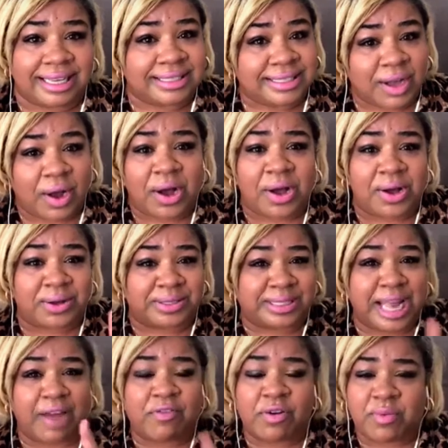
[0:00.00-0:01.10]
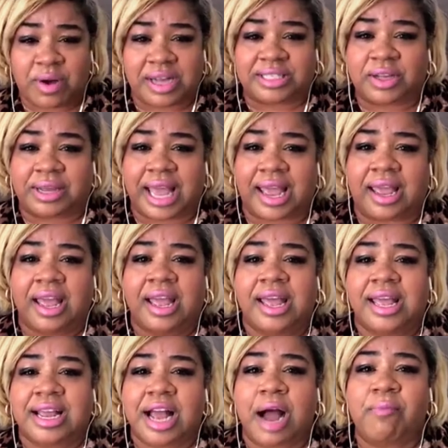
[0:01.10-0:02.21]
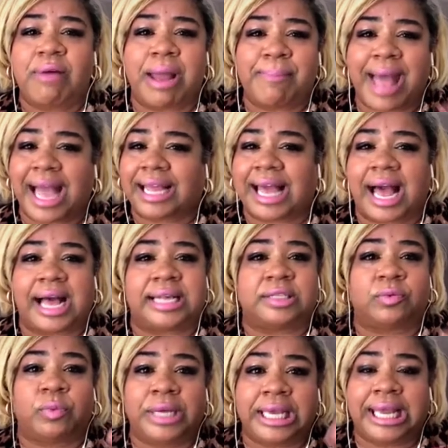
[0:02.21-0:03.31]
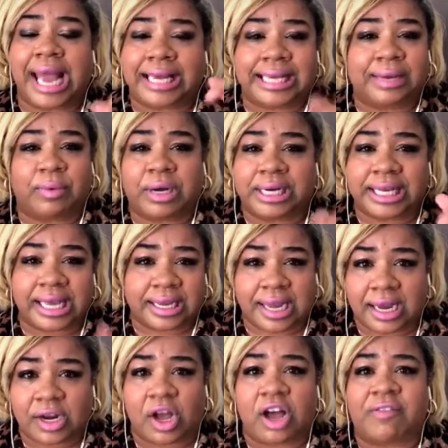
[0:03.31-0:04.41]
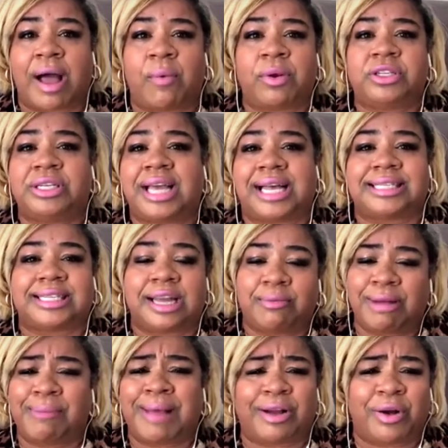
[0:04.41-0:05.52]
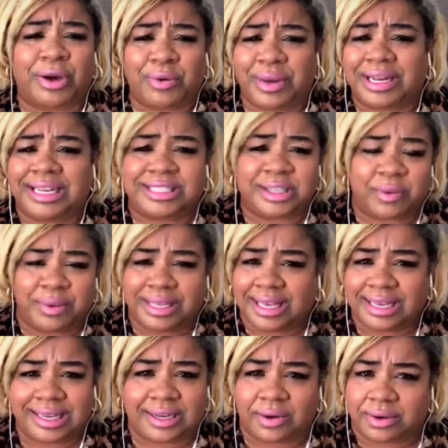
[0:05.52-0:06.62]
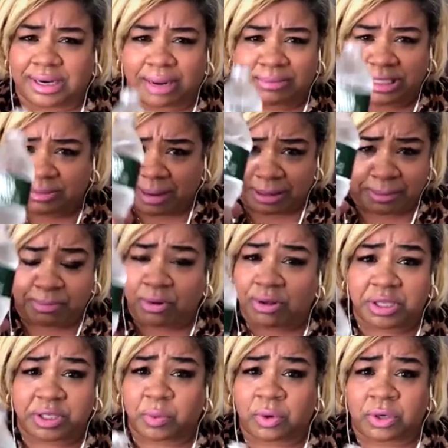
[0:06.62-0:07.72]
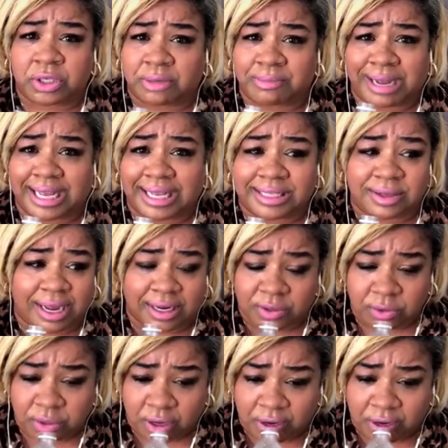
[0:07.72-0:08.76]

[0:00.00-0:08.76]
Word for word: Oh, several ones. Okay, come right back, guys. We got to get. We're gonna get cut off. I want you guys to come right back on quickly so we can get going. I'm just about to pour this water on my head so I can cool off.